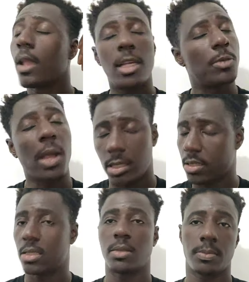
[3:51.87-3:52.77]
it's
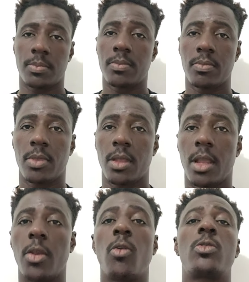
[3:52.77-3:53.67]
best.
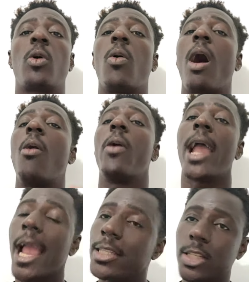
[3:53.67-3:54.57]
You know, so I'll
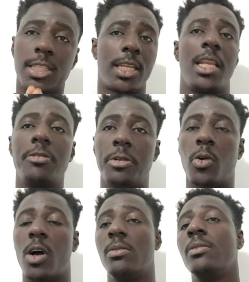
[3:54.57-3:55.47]
urge each and
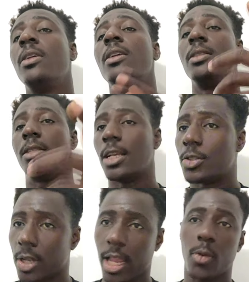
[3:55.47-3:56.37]
everyone
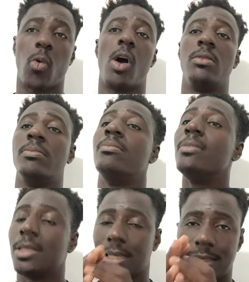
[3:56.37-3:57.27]
just to get one.
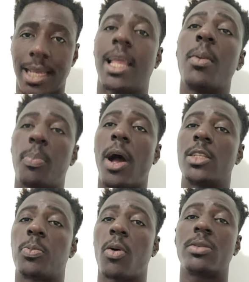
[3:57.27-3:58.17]
The second
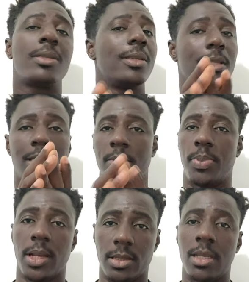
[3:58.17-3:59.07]
passport is the
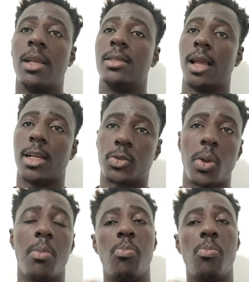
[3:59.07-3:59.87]
best. That's where